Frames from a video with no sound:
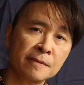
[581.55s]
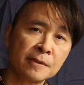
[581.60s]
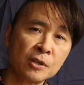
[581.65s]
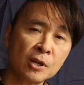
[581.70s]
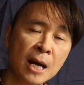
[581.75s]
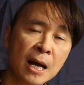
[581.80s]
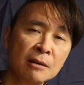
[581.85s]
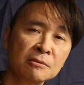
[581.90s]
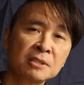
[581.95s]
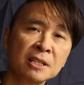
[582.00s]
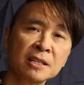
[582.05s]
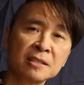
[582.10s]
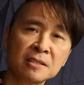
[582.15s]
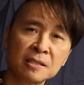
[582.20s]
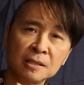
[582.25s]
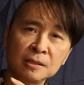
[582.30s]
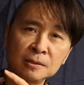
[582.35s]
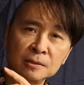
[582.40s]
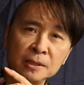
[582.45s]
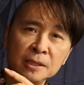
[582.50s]
cow chest
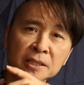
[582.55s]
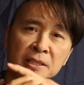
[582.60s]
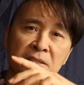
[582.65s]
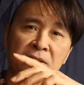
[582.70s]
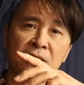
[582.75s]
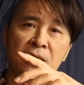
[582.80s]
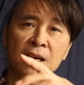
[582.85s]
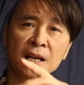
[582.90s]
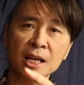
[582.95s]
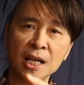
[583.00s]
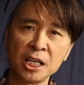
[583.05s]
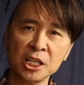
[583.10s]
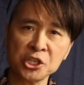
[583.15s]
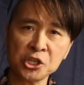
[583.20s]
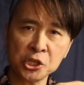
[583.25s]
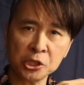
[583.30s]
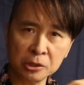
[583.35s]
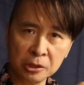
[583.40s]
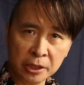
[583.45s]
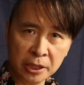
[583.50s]
out is
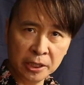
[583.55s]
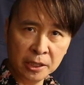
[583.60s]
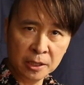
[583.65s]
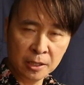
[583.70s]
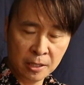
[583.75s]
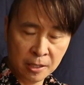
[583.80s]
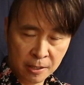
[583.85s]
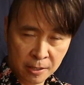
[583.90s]
actually